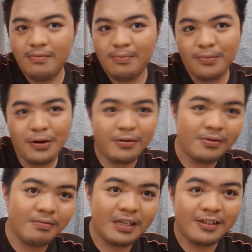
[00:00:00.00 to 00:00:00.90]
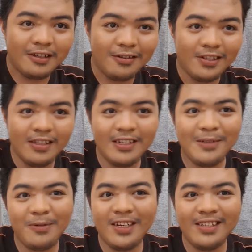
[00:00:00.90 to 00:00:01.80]
bro, let's go to this
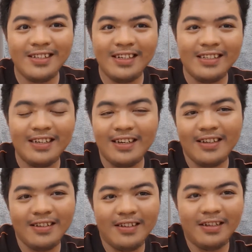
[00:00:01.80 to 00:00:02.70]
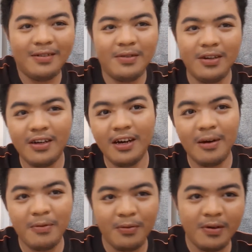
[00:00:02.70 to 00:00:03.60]
place and let's, like, you know, hook
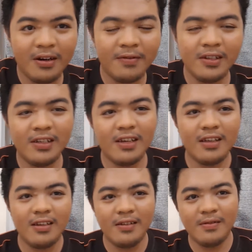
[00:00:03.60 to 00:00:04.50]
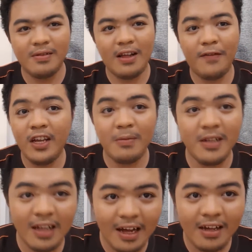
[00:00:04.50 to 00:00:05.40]
up or whatever, like, available
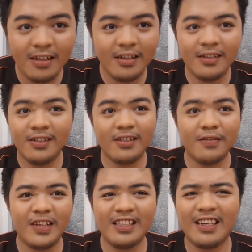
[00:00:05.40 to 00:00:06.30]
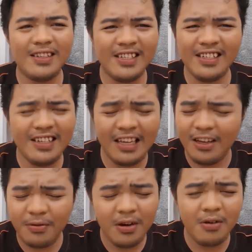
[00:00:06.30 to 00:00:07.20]
ka and stuff like that. I was like,
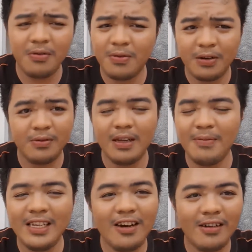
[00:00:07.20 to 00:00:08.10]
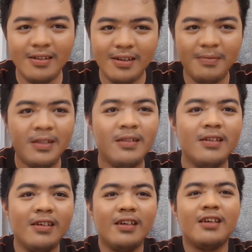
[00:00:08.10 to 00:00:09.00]
ew, no, gross.
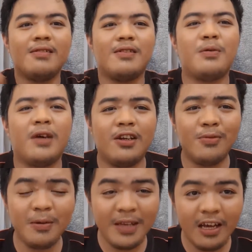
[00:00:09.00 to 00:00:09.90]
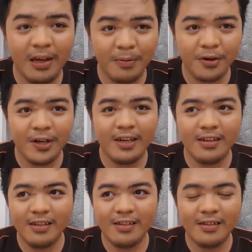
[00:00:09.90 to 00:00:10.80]
Come on, I don't want to be a
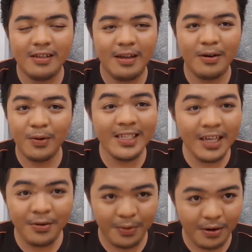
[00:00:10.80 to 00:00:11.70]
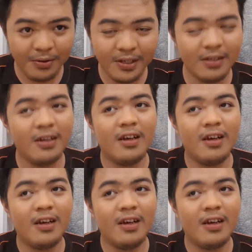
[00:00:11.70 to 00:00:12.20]
hypocrite. I don't want to say gross,